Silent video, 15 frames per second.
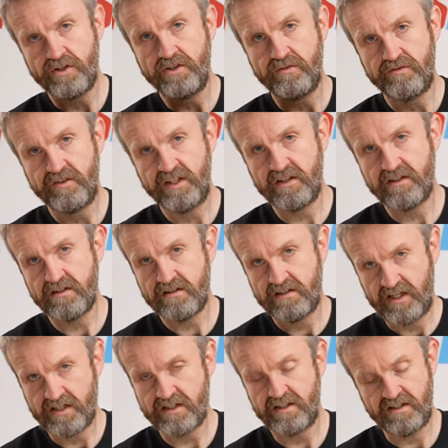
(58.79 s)
your fingers
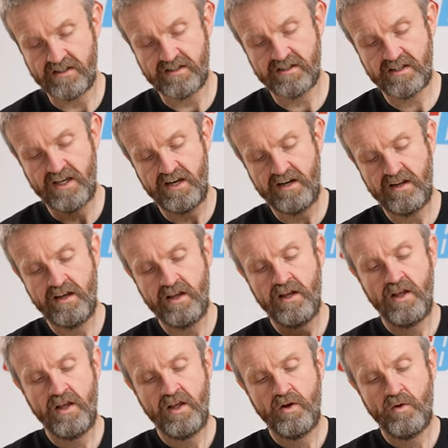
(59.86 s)
next to your skin,
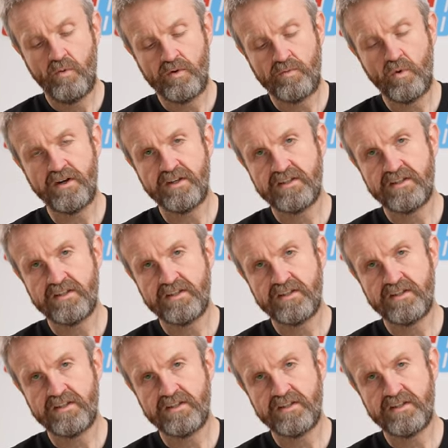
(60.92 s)
with one